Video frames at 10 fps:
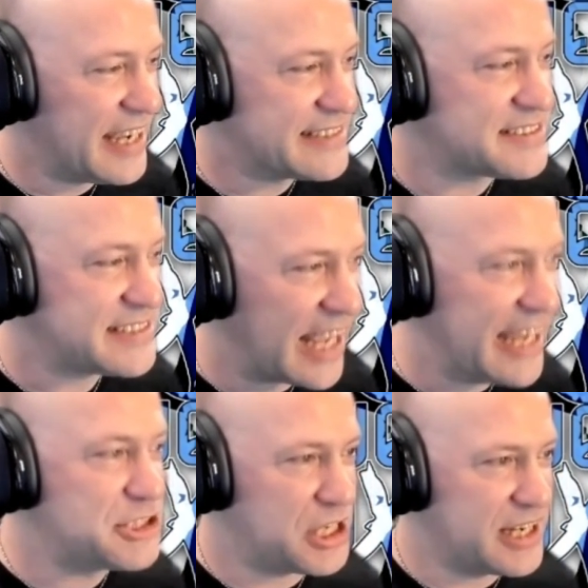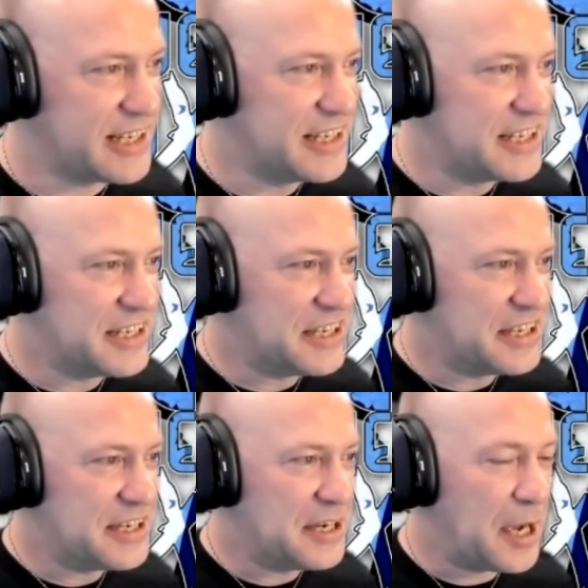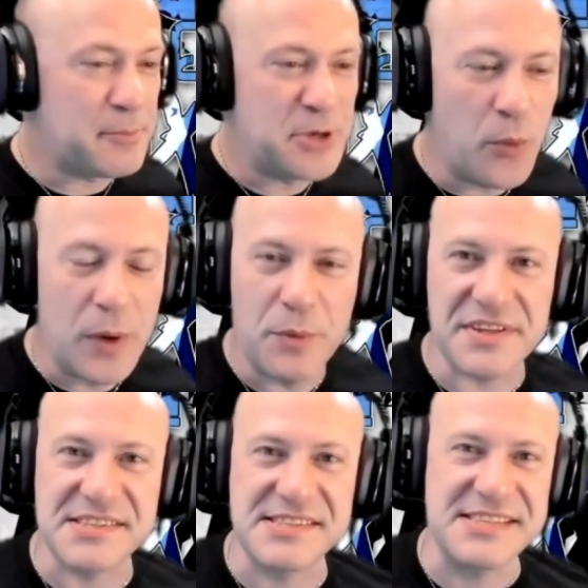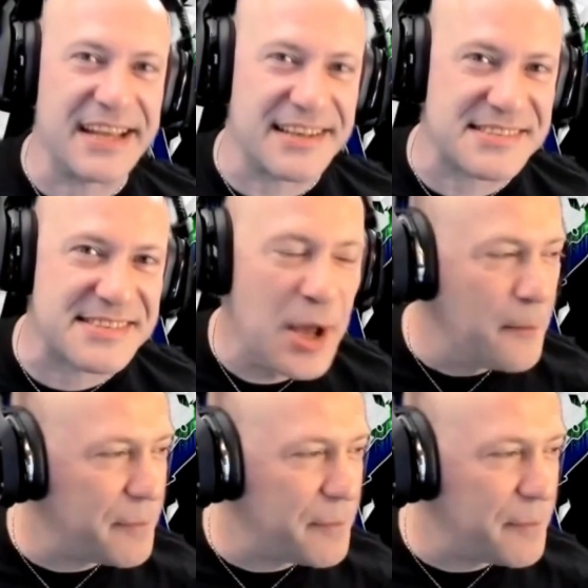and staging, I'm going with a 6